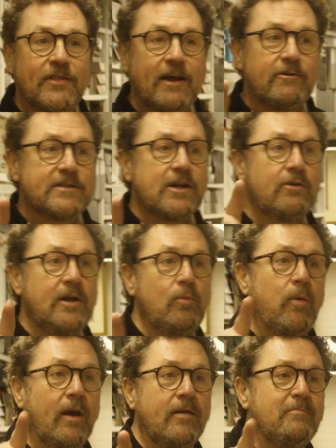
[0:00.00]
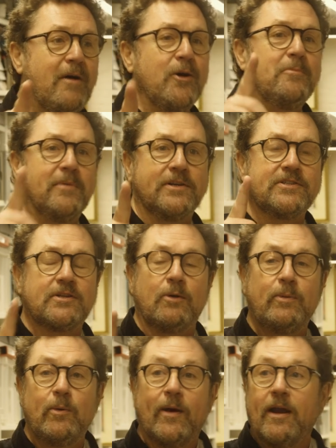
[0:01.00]
There is only one moment that
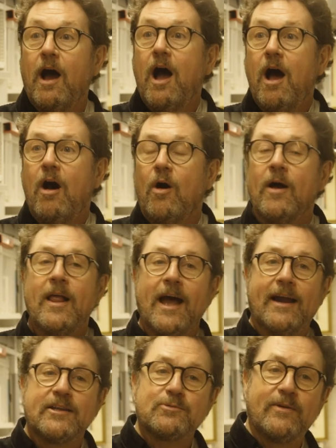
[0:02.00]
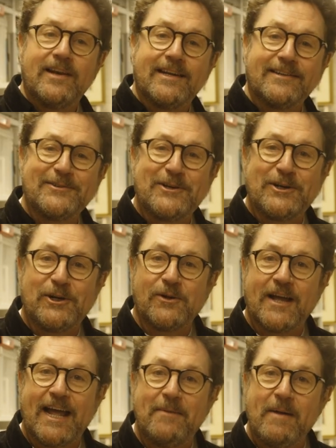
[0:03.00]
we went, oh, and it's when the little girl
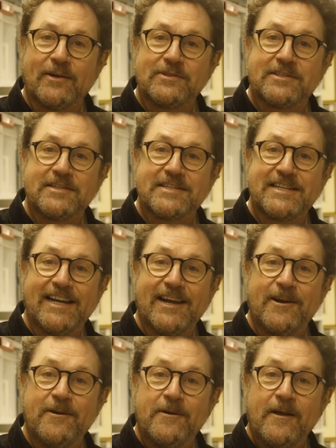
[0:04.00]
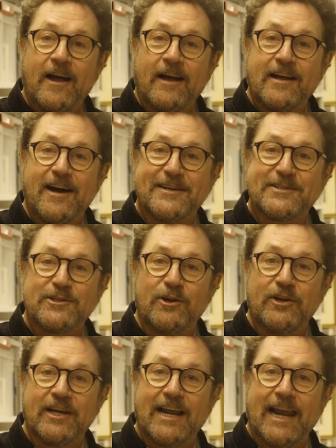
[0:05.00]
came out to sing Castle
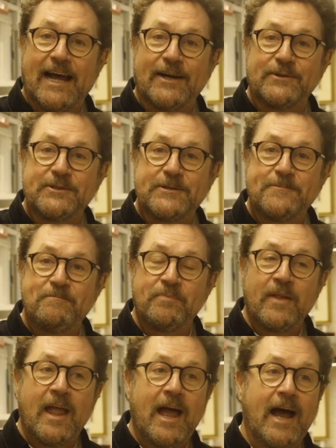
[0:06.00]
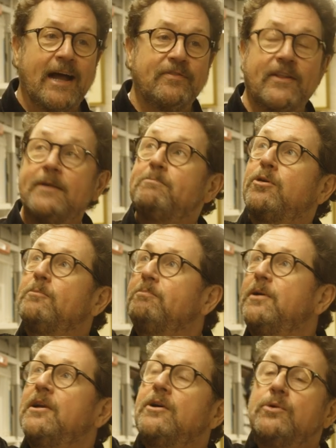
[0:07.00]
on a Cloud. And they put
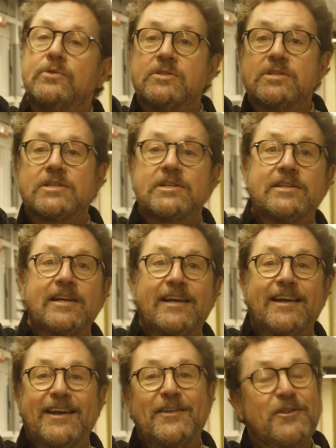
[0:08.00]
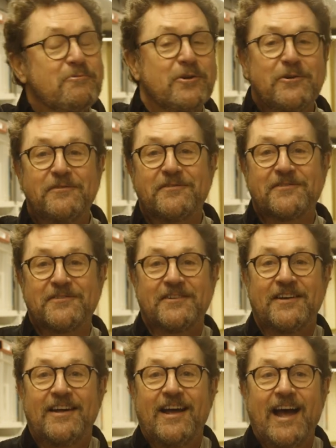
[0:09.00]
balloons in the roof,
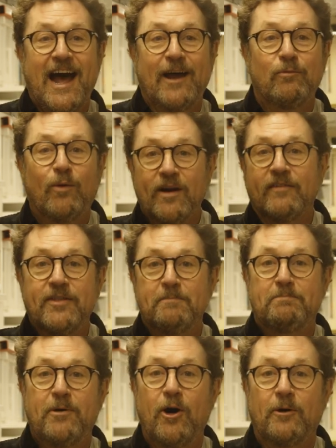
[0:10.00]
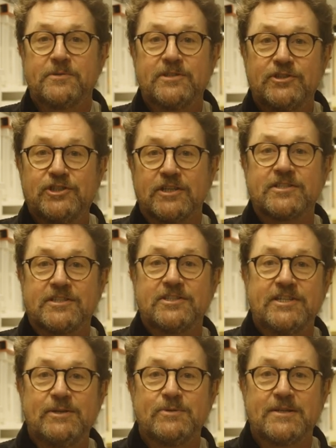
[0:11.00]
and one of them popped just as
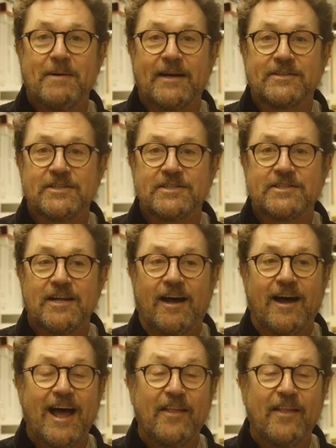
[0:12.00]
she was about to start.